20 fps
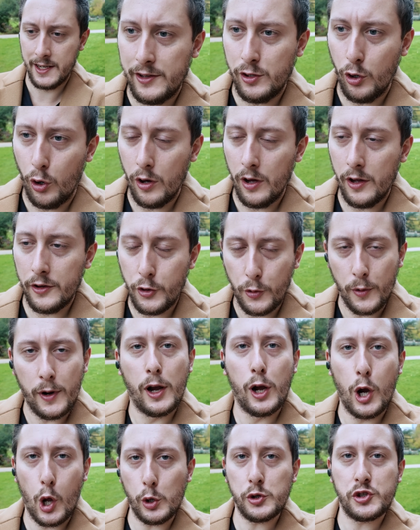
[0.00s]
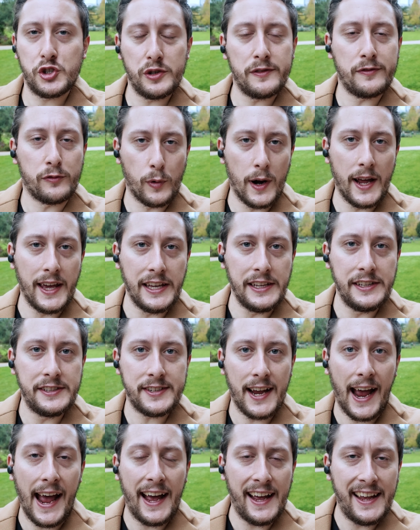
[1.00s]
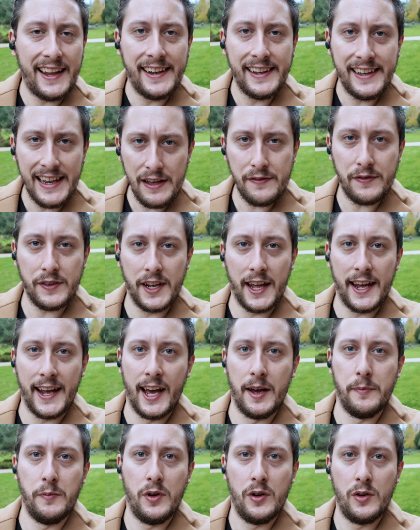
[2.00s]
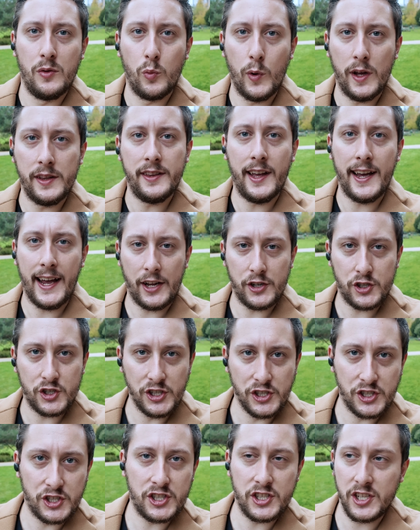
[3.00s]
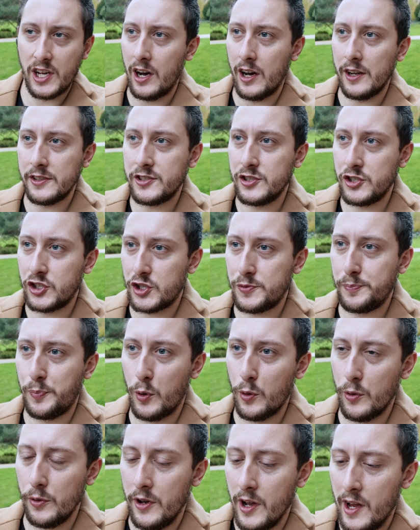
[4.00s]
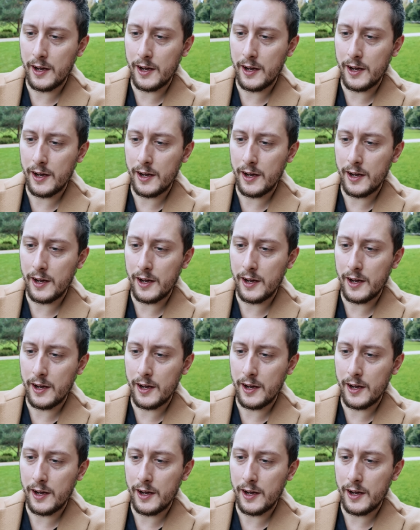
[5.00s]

And there are lots of raids at 11 AM when they actually start and spawn.